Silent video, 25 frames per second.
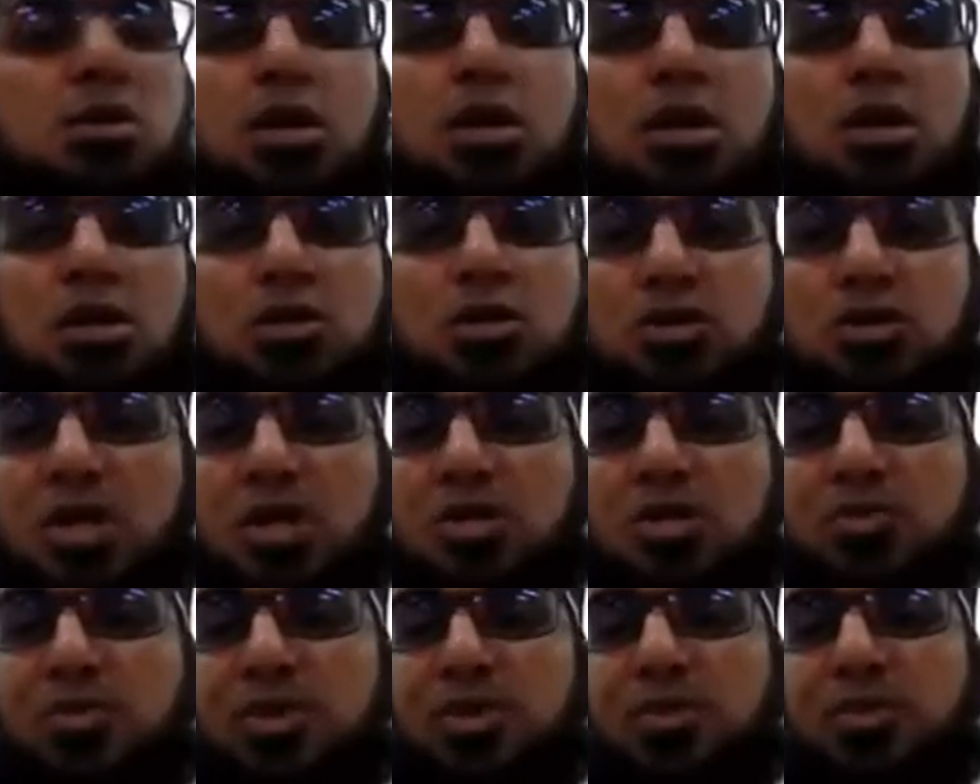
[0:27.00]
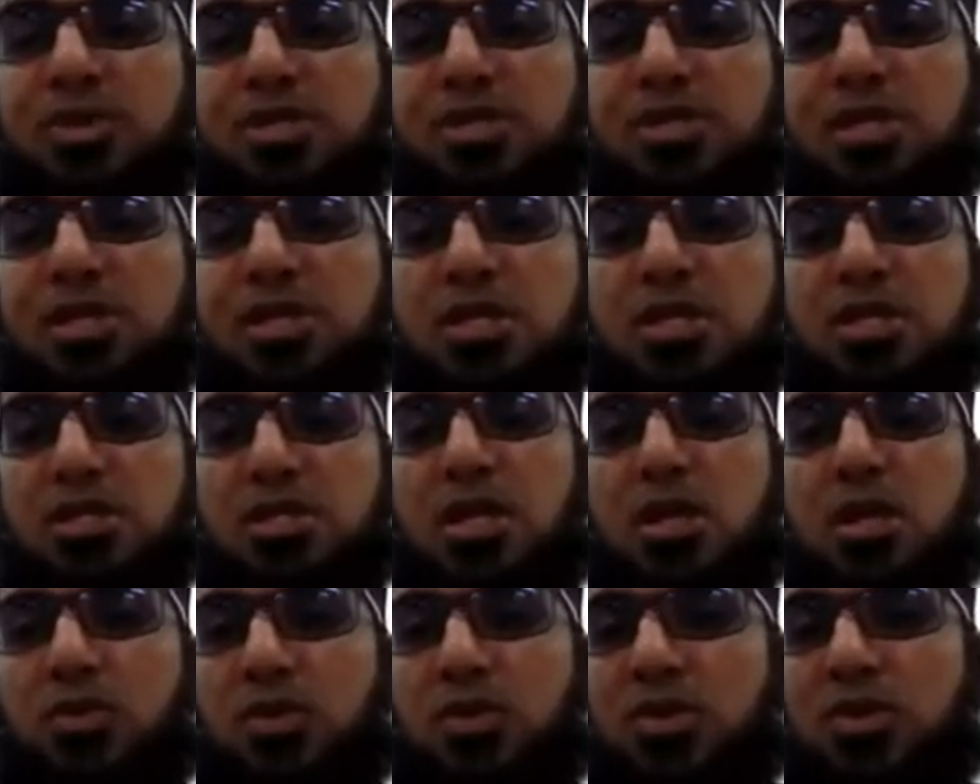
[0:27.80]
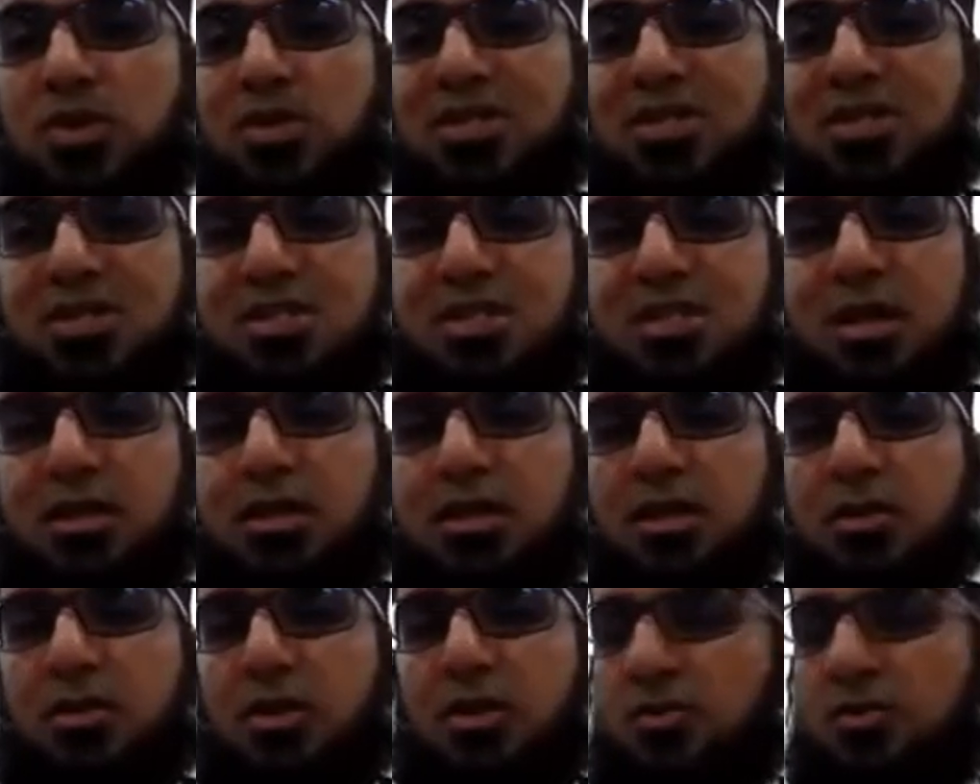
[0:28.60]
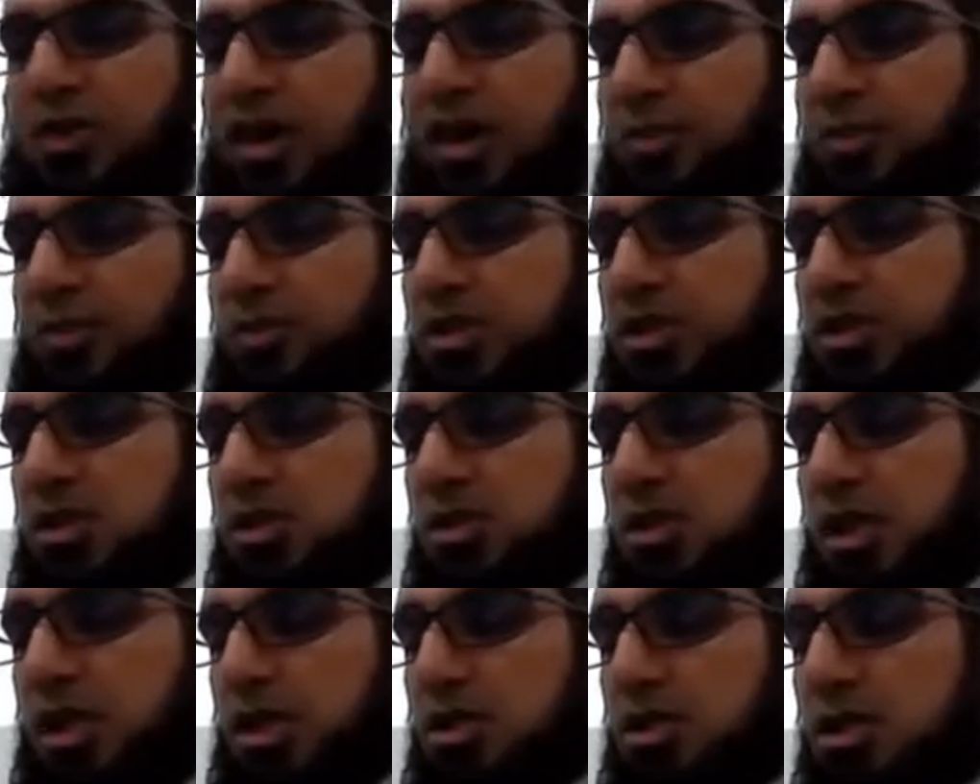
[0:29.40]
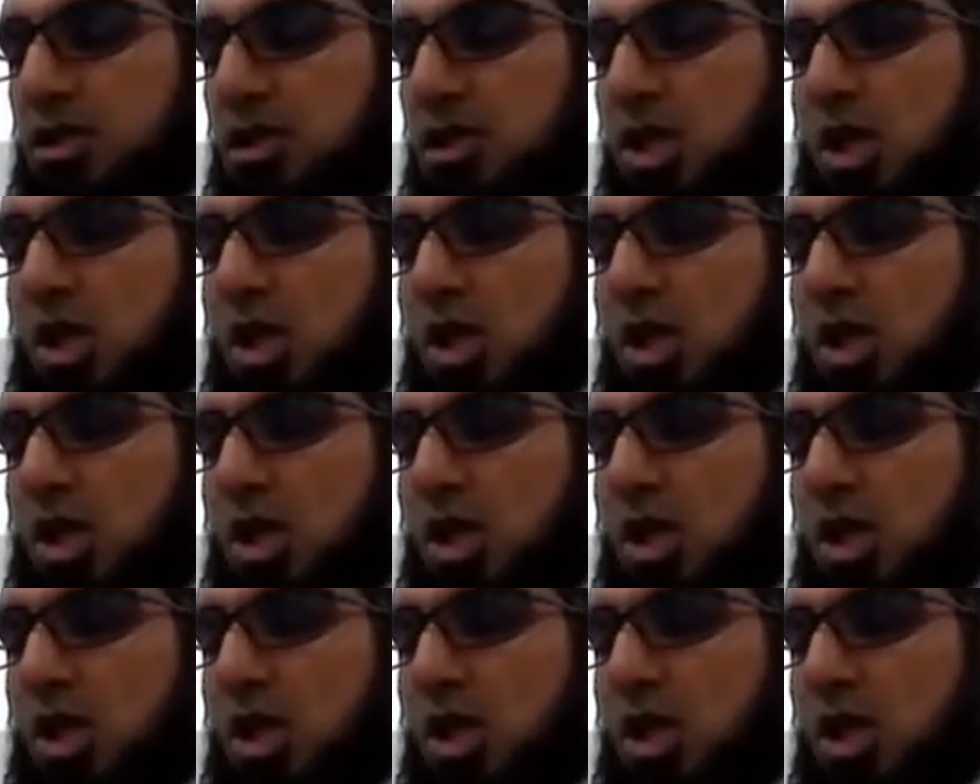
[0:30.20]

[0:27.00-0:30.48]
in today's presentation and we're already starting about five minutes late.